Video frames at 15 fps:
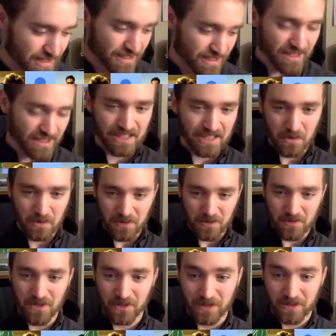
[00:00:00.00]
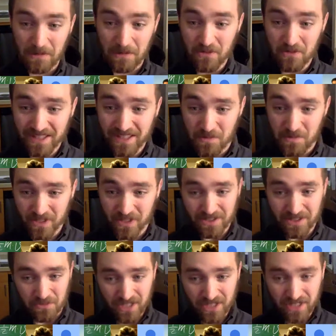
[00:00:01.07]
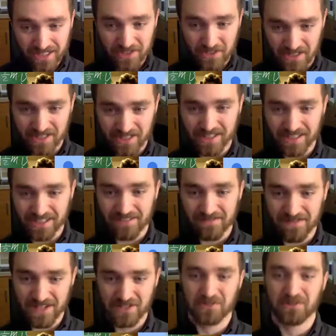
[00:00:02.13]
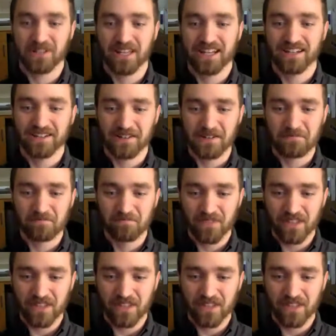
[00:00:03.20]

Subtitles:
in order to build a really, really, really good visual editor,